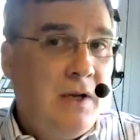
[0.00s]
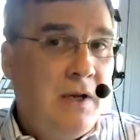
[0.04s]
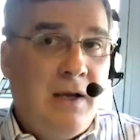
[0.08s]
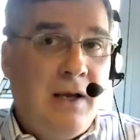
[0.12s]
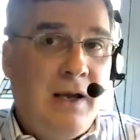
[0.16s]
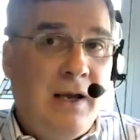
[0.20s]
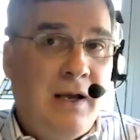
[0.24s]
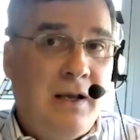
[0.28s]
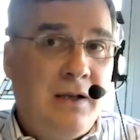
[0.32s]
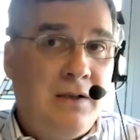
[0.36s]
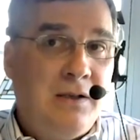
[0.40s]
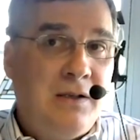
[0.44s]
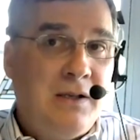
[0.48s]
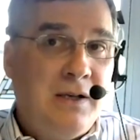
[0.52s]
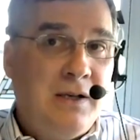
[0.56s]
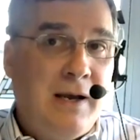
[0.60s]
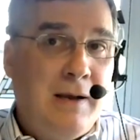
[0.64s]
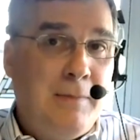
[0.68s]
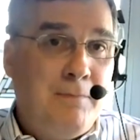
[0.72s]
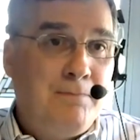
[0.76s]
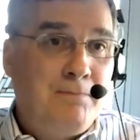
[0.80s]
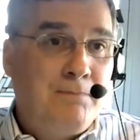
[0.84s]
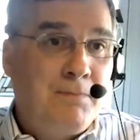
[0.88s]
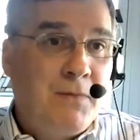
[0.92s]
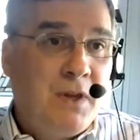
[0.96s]
And
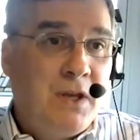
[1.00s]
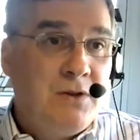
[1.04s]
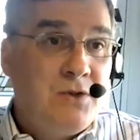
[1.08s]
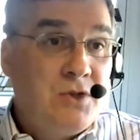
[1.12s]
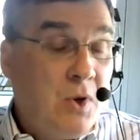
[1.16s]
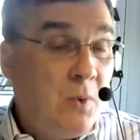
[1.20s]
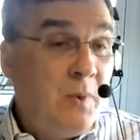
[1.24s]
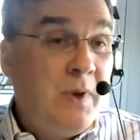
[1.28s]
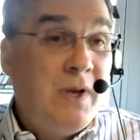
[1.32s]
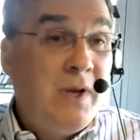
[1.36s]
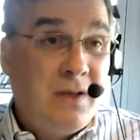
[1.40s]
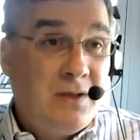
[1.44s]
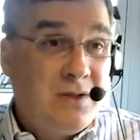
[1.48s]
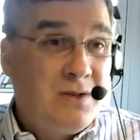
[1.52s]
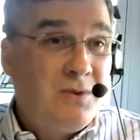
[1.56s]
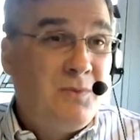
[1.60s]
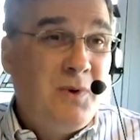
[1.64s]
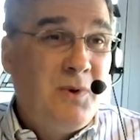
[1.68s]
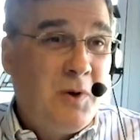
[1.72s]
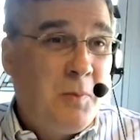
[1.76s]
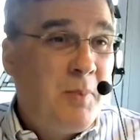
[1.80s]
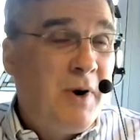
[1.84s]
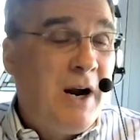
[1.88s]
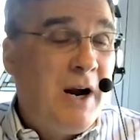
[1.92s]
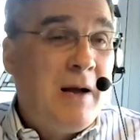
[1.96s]
so it's a
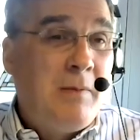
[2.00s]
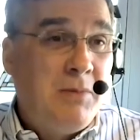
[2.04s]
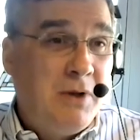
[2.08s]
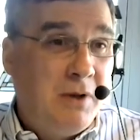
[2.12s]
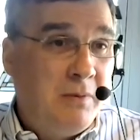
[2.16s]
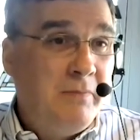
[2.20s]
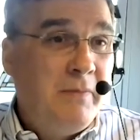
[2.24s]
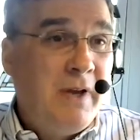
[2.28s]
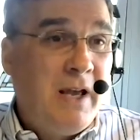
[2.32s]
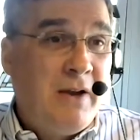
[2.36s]
real problem.